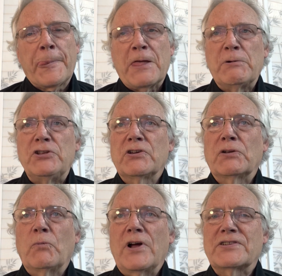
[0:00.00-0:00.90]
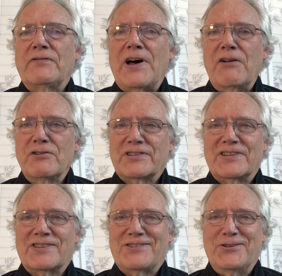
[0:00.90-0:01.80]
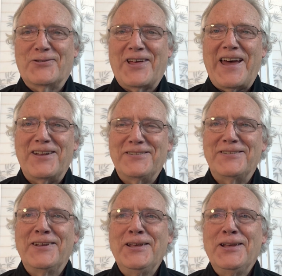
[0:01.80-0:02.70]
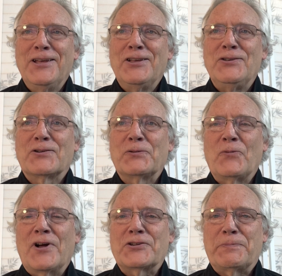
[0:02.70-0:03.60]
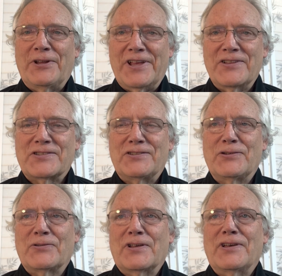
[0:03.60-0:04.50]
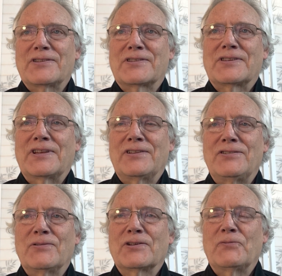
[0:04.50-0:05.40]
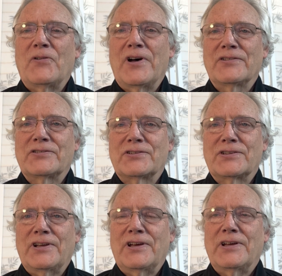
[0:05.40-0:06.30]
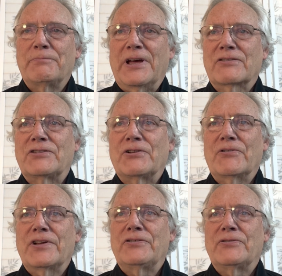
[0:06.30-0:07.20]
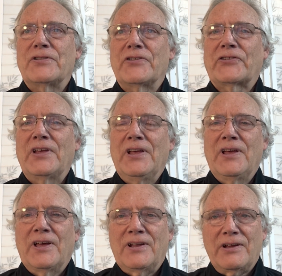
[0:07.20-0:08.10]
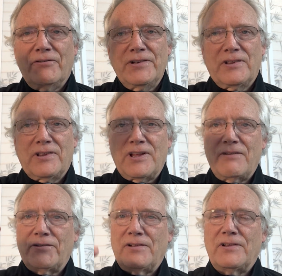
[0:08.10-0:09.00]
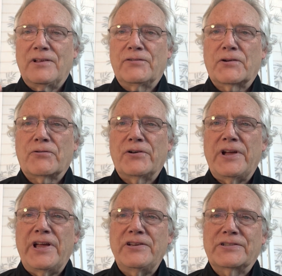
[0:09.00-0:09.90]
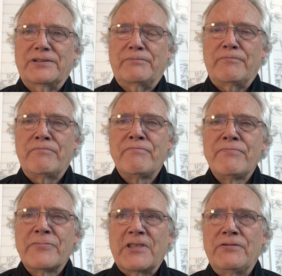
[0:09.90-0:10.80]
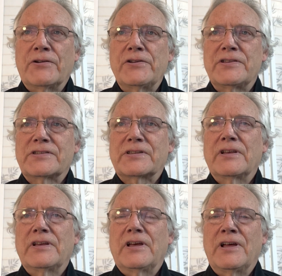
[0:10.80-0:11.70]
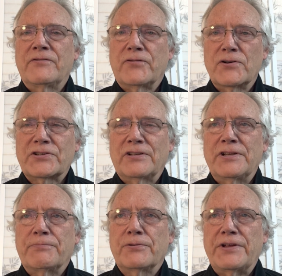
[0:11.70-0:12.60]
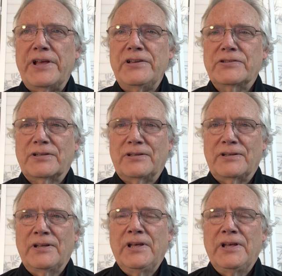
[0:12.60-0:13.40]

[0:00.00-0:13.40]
But you can watch viruses do that, and you can watch plants do this, and you can watch bacteria do this. At every level of creation, there is unfortunately, predation.